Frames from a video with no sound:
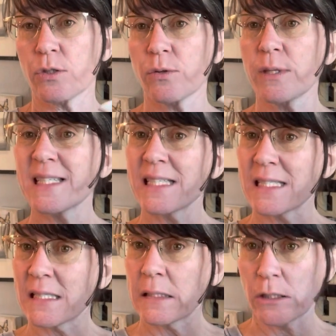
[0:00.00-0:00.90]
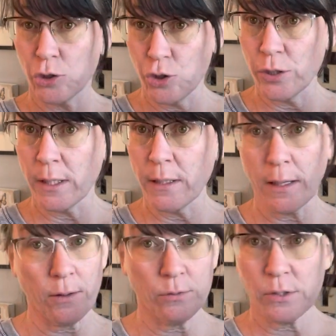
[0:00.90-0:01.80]
So this is legit
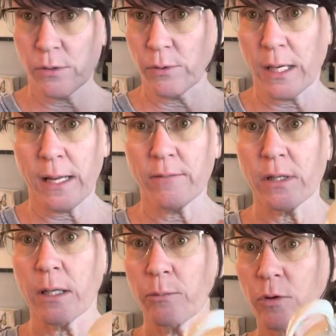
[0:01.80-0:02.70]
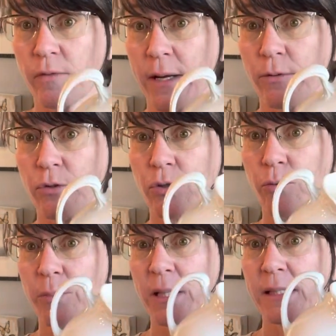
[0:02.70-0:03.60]
ironstone, and I have a number of
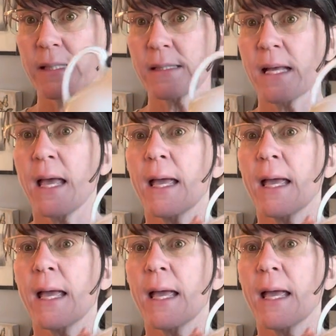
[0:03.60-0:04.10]
ironstone pieces,